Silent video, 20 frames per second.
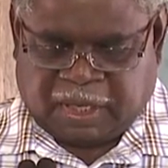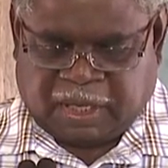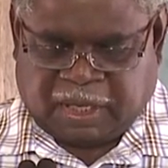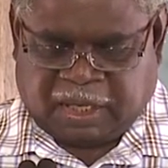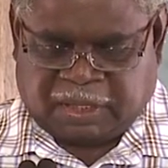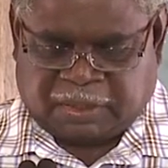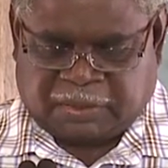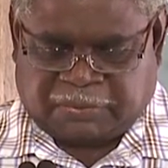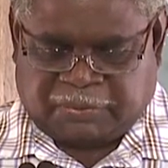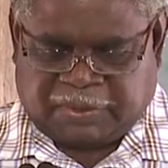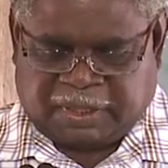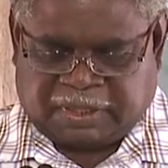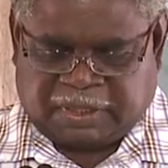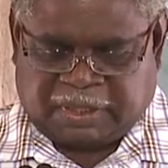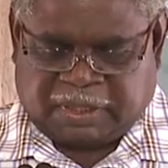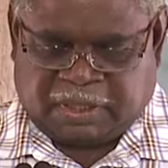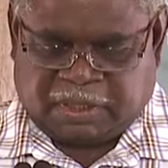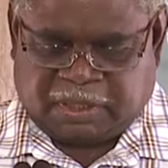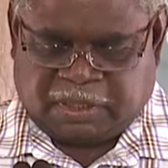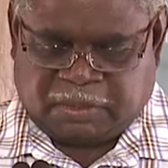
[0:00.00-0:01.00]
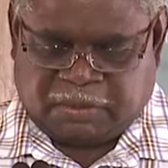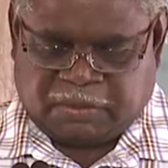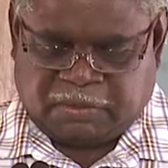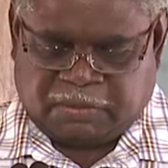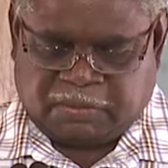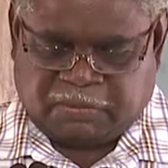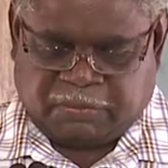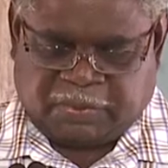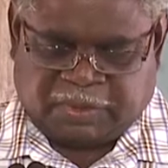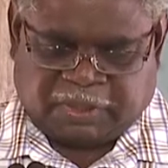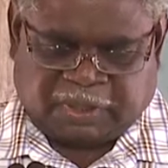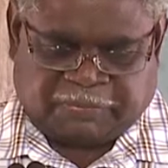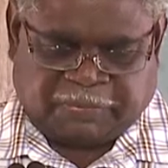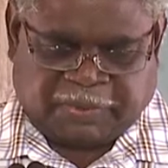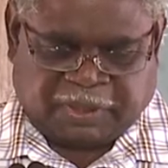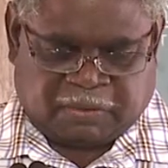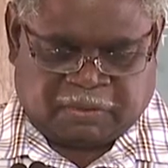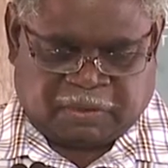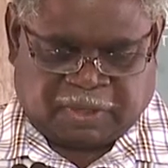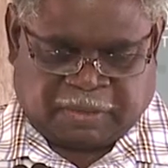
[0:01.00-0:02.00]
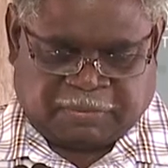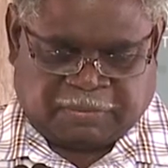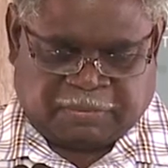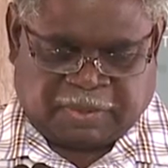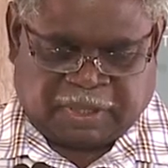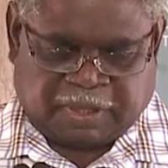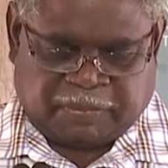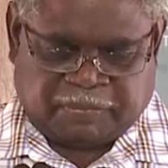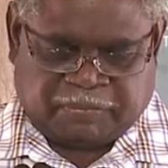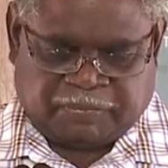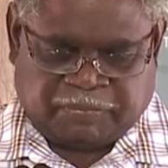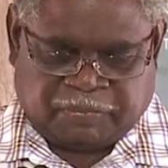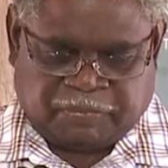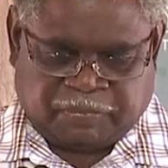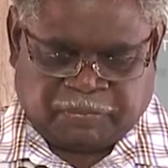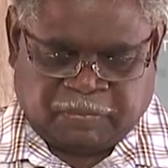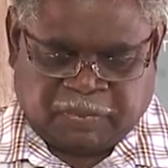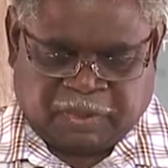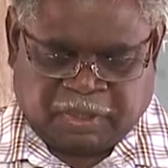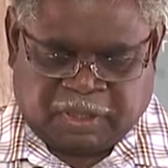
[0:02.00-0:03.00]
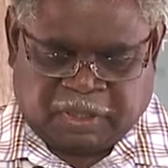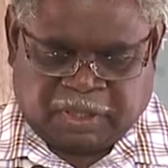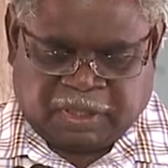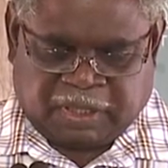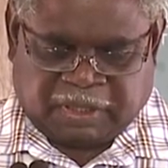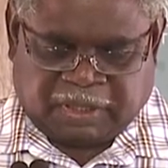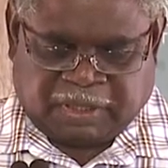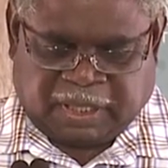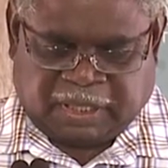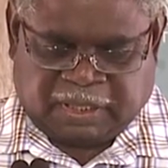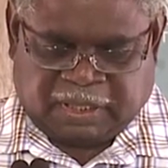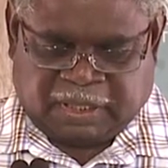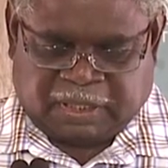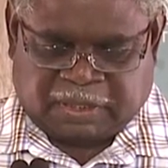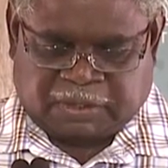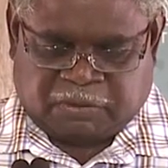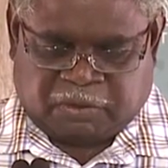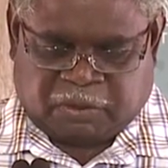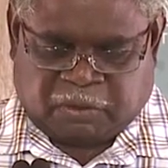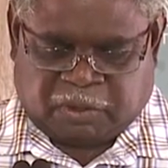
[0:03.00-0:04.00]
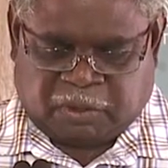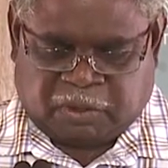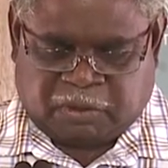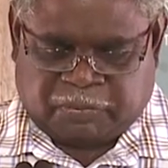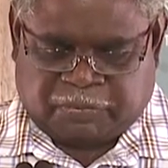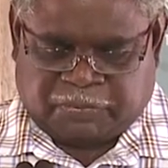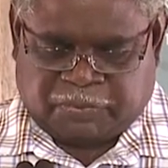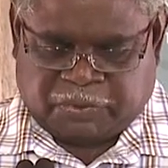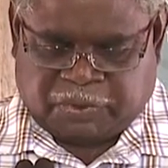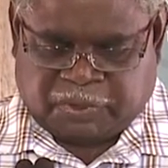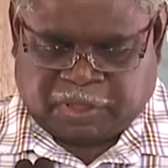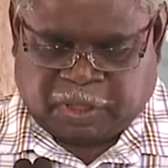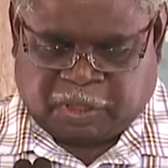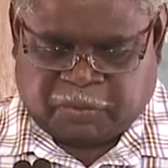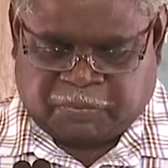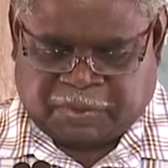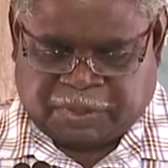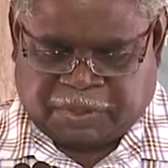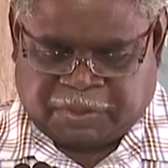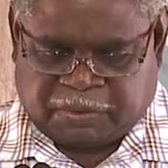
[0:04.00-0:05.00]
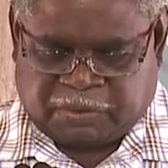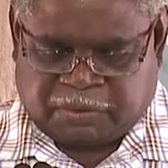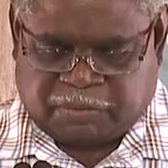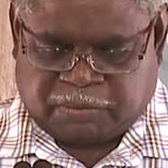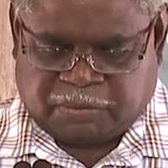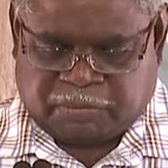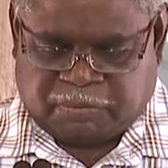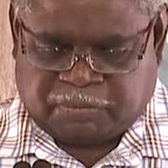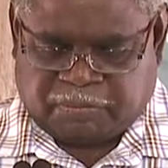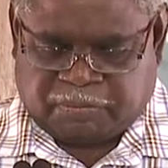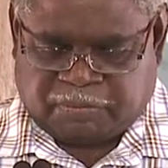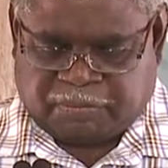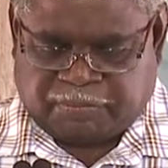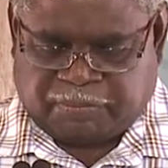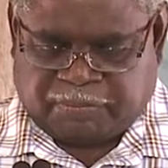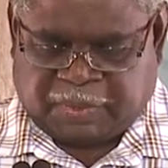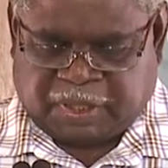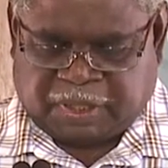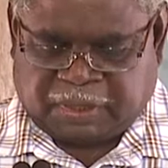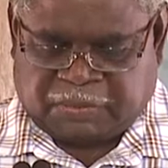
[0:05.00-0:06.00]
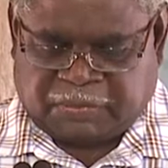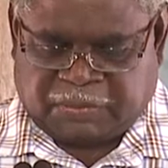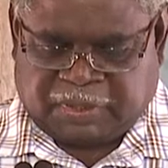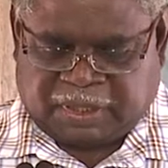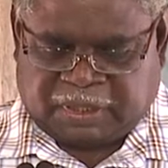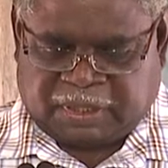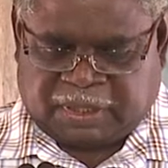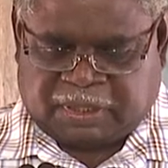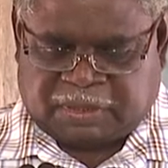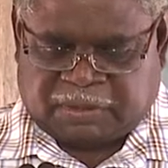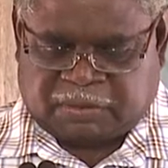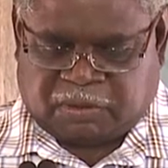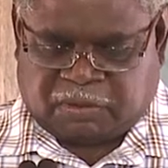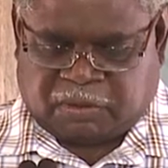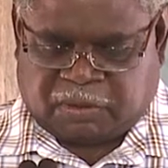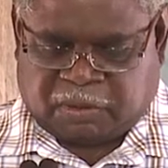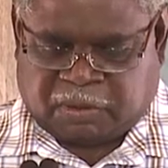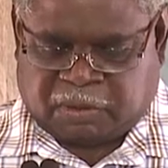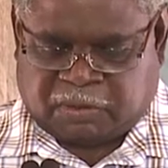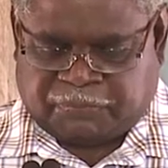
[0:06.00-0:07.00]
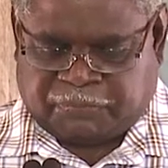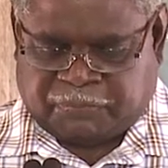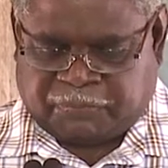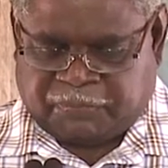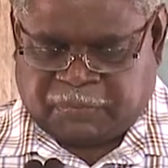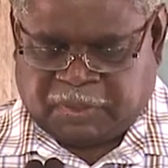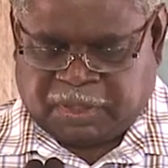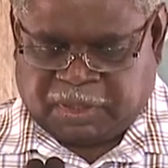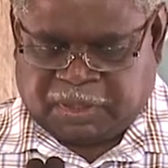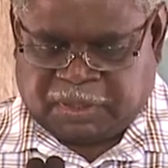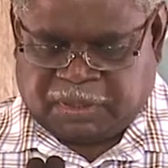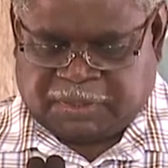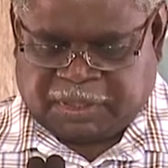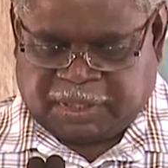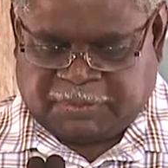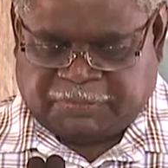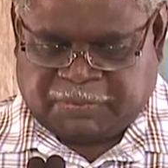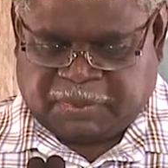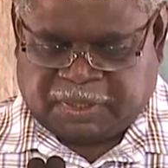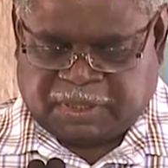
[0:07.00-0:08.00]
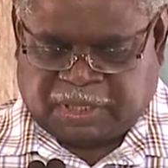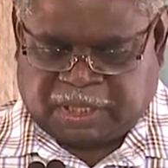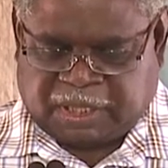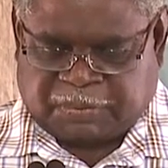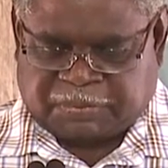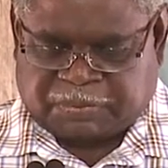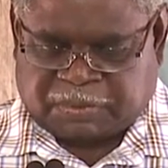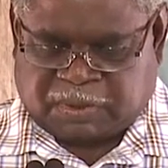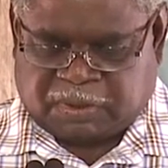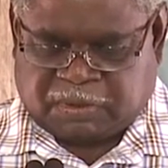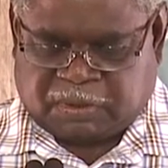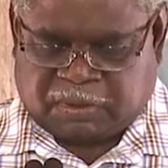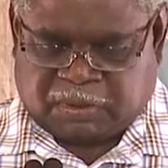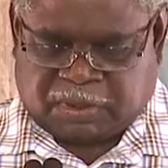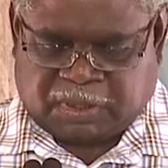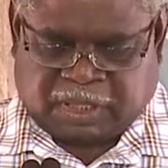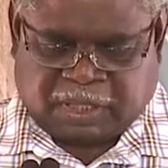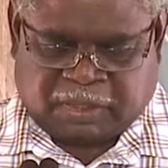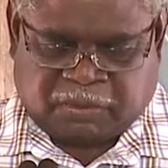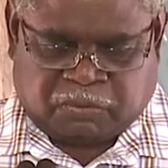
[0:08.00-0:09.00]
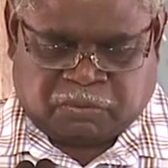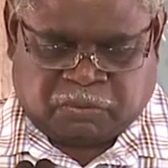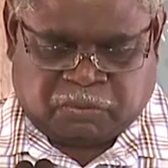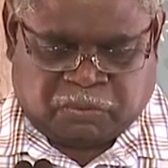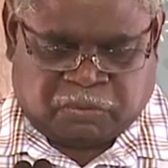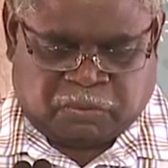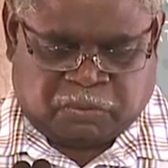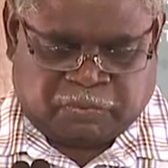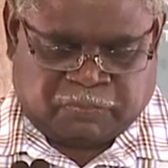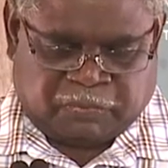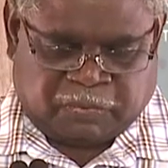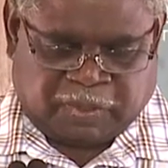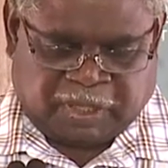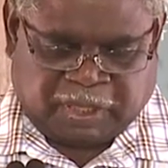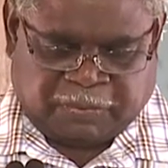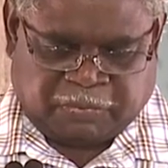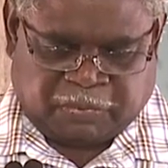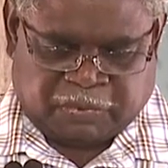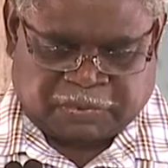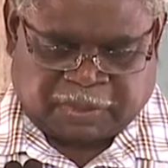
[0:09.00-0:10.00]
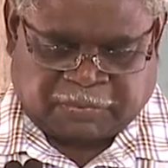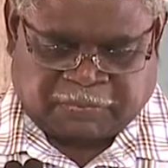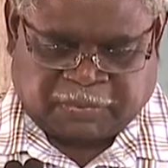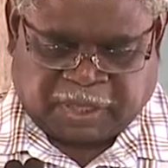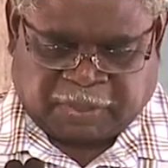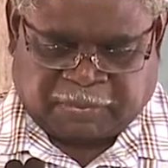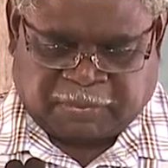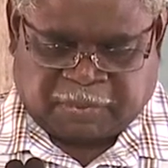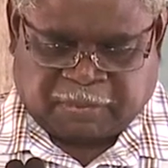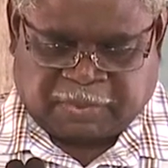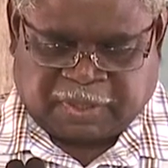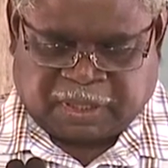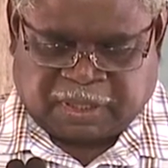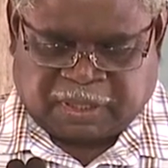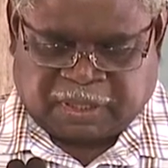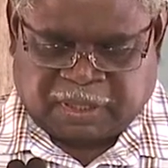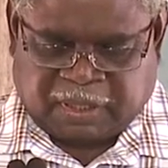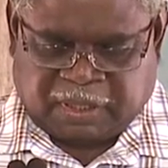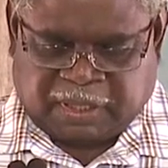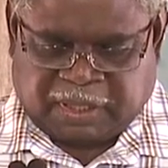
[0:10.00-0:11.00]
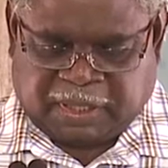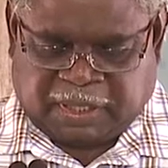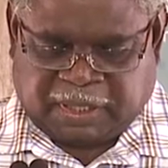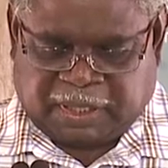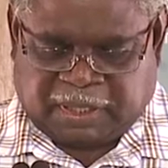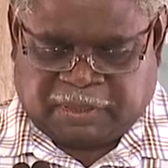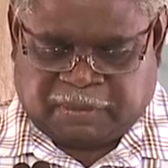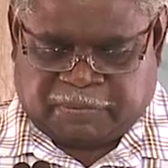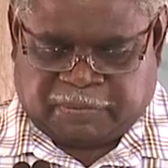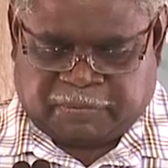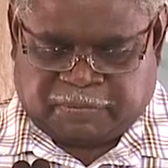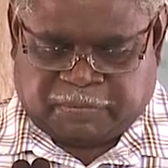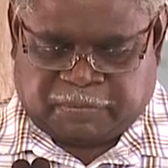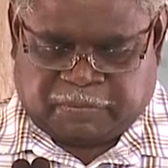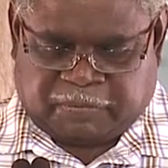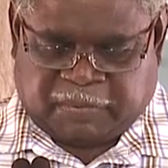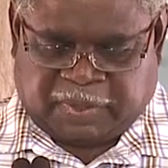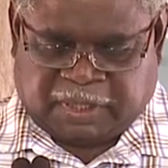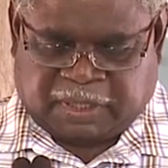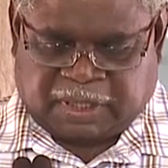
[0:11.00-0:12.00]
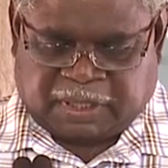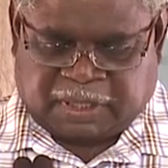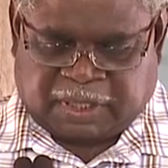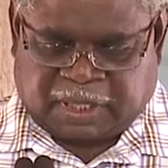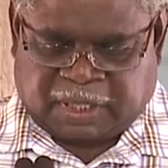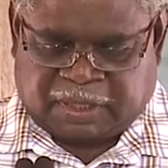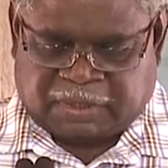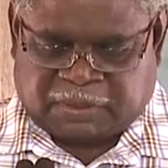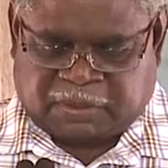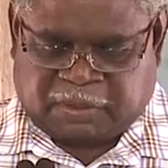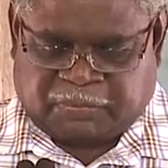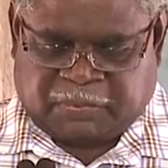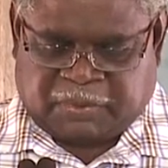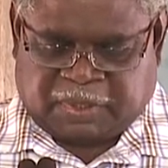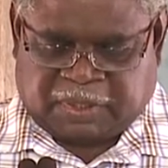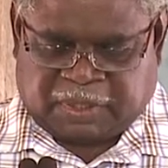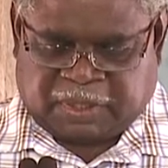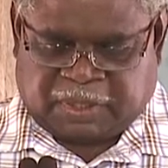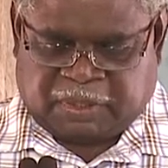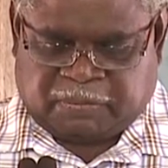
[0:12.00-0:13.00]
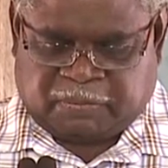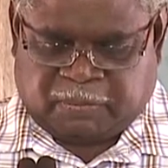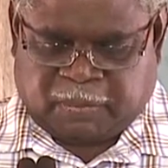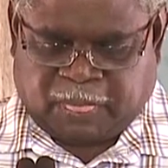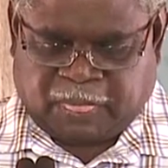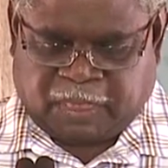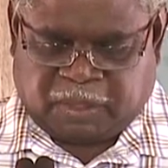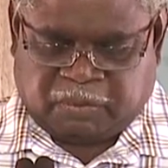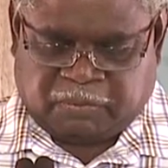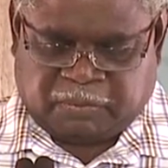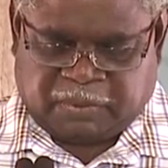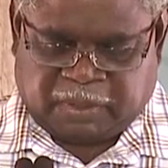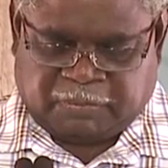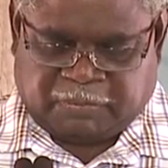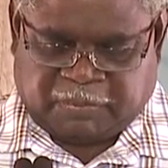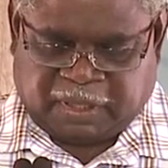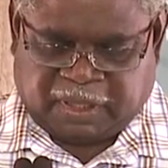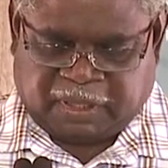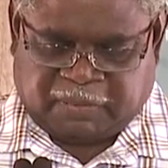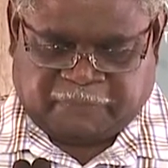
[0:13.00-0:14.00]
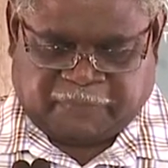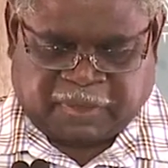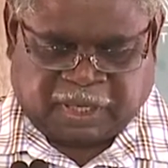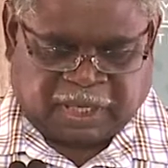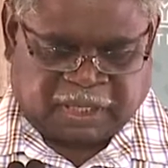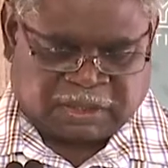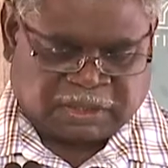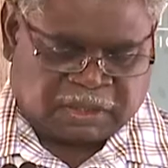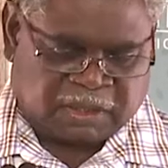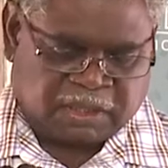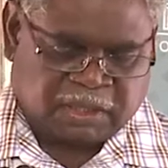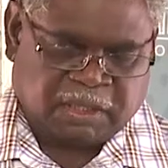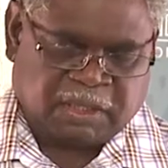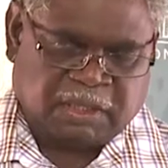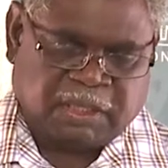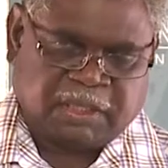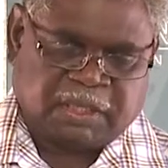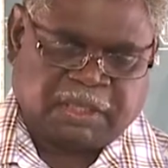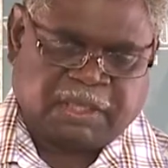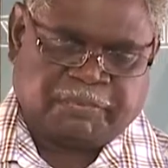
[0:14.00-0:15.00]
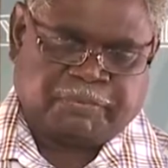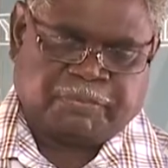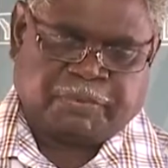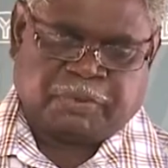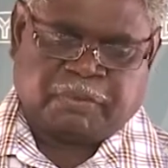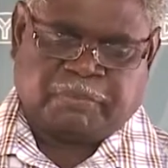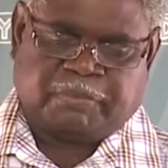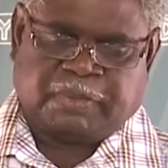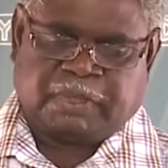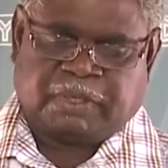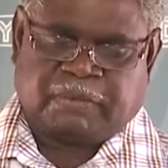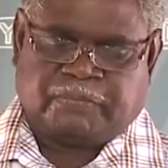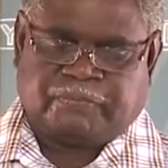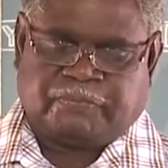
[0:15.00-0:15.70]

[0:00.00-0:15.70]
a treaty with the federal government. That is long overdue, but treaties of different types at all levels of government and recognized sovereignty will bring vast improvement.